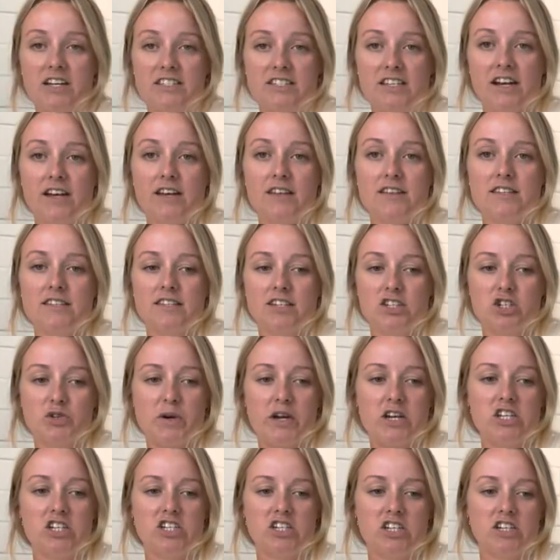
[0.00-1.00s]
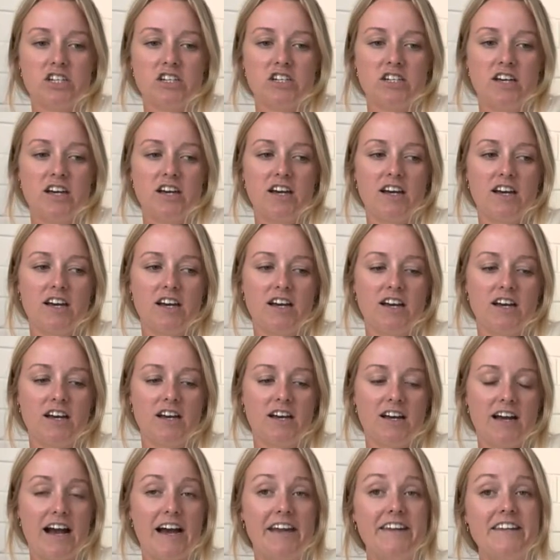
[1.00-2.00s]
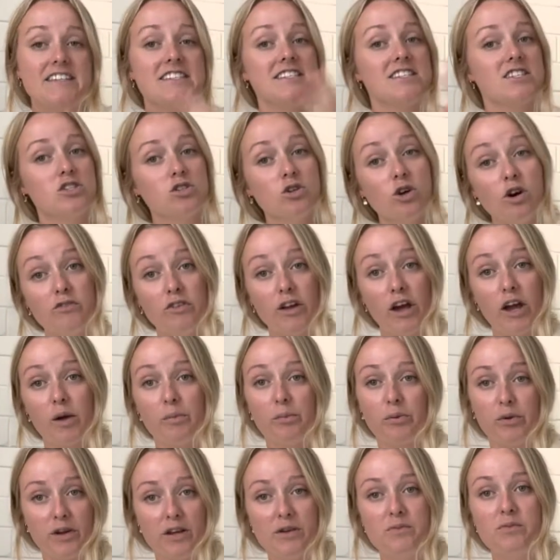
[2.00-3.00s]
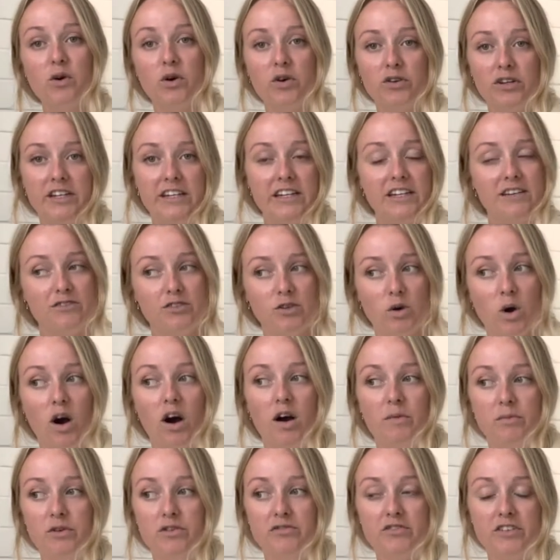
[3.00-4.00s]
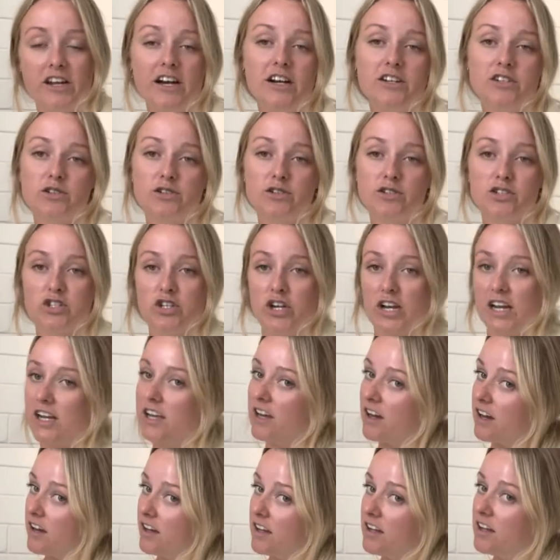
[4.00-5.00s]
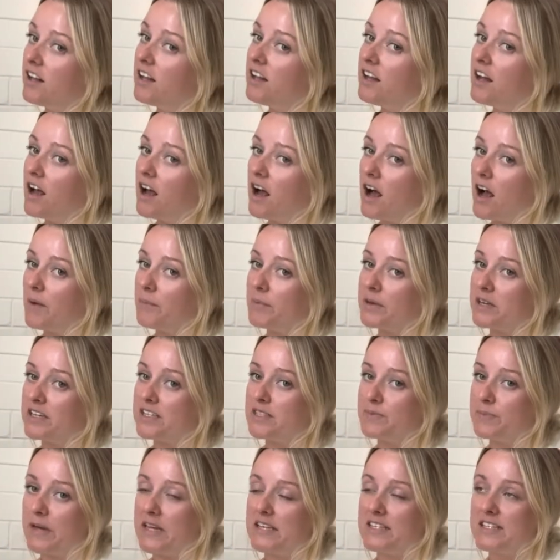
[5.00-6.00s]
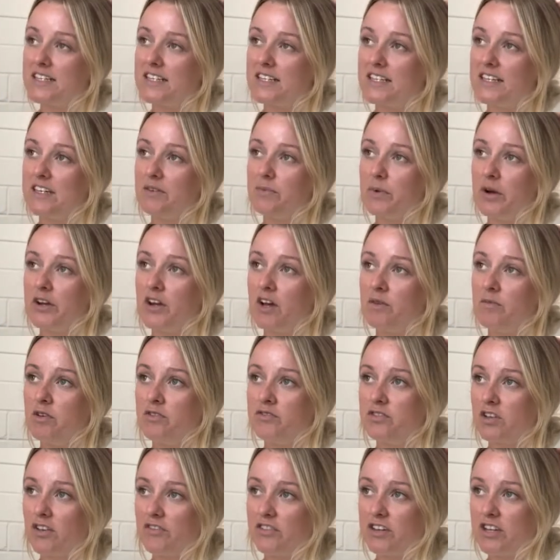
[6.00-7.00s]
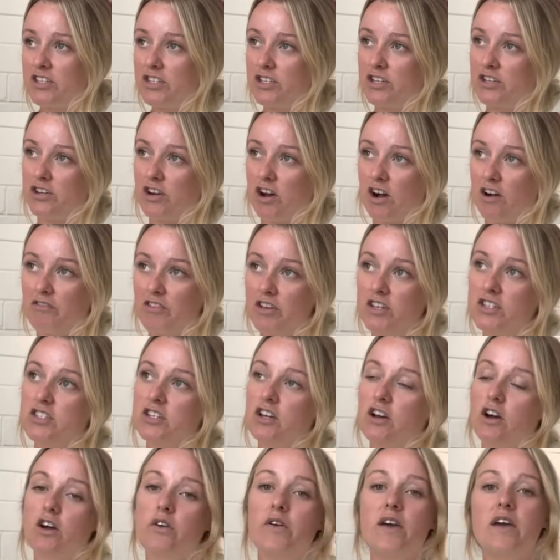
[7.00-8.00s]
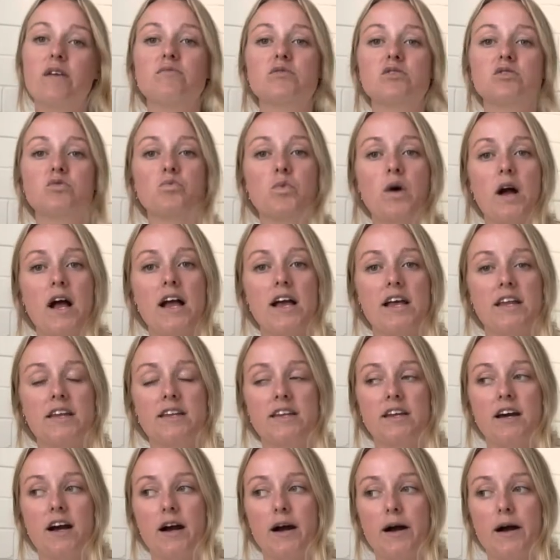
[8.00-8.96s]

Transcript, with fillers: tell you the situation, and this is sort of like a pre-warning if you are moving out to Australia, because basically when I moved over here 2.5 years ago, it was when